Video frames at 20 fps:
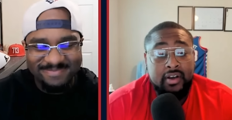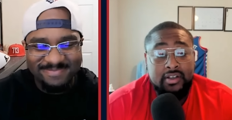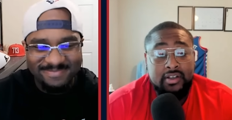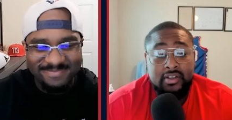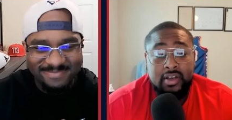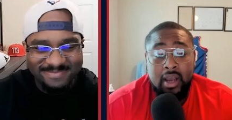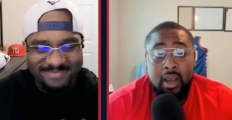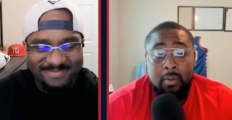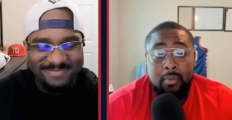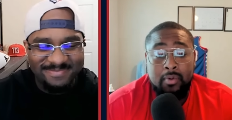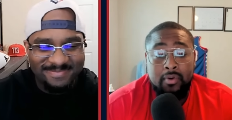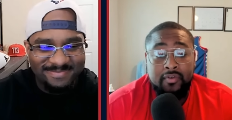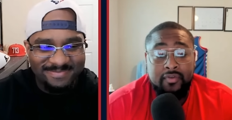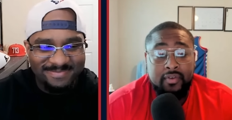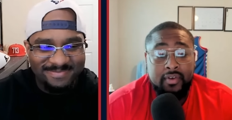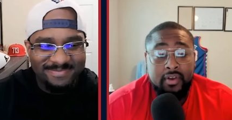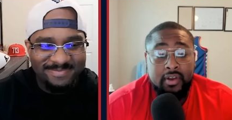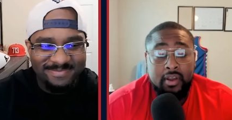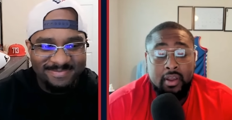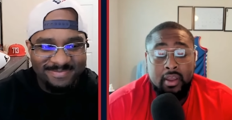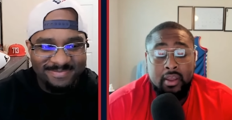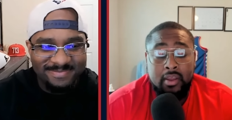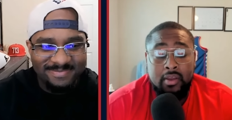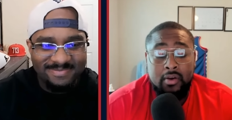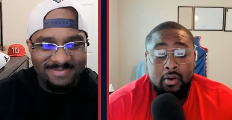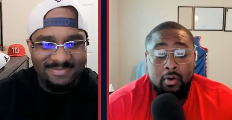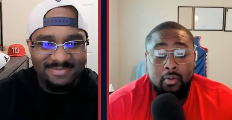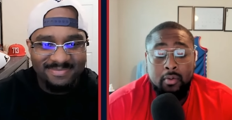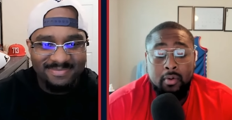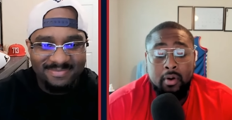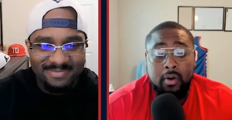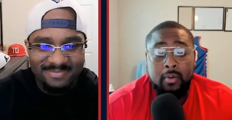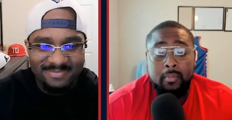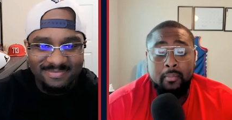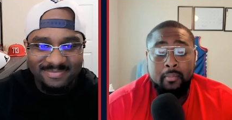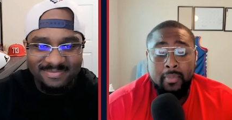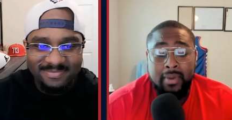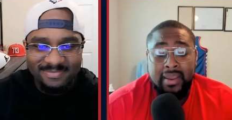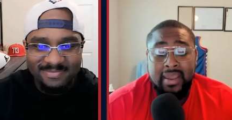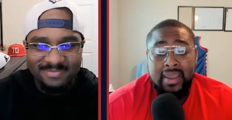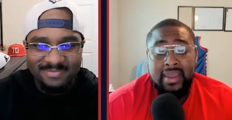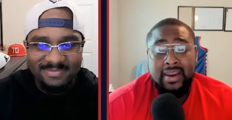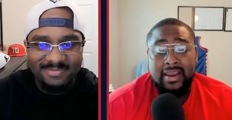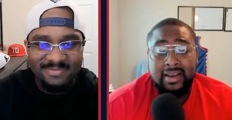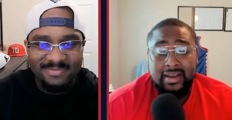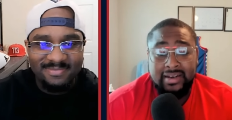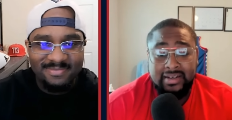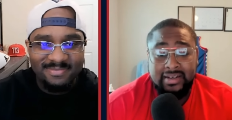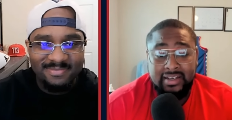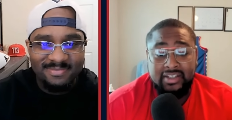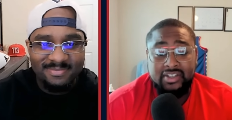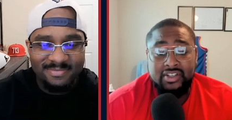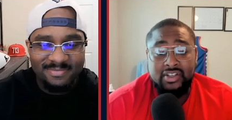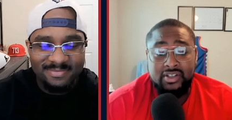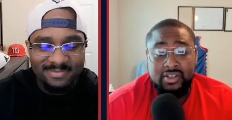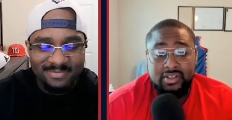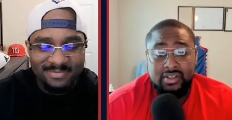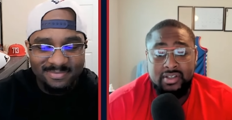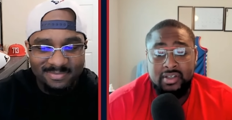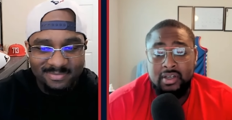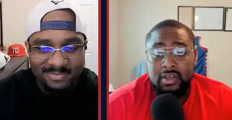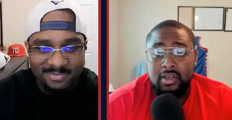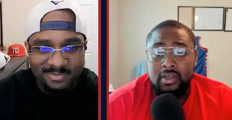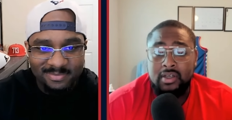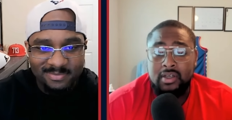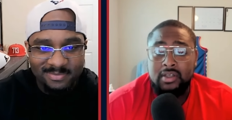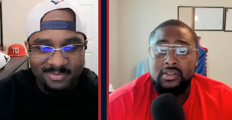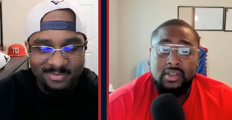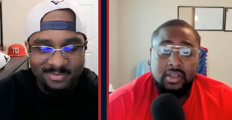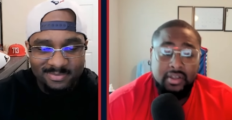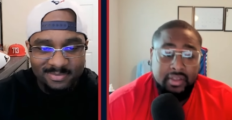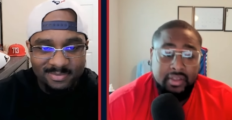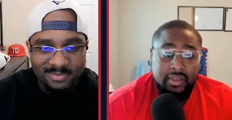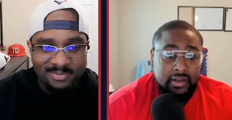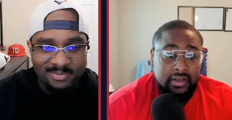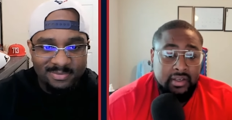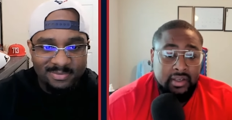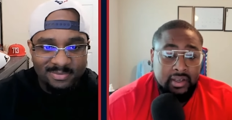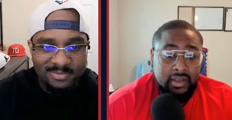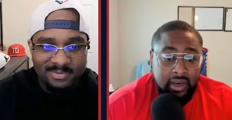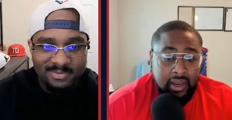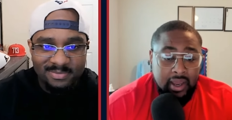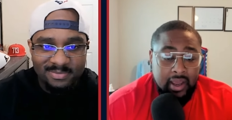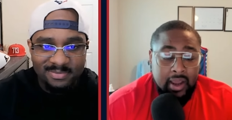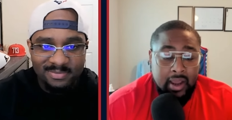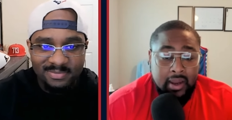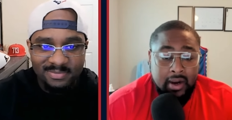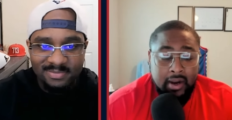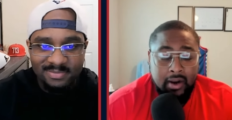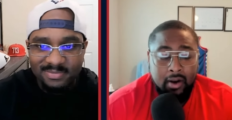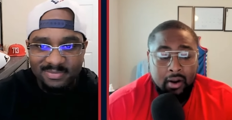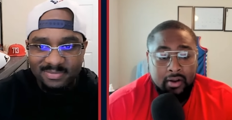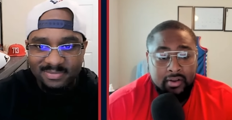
Speaker 1: good job of you know getting additions to that D line and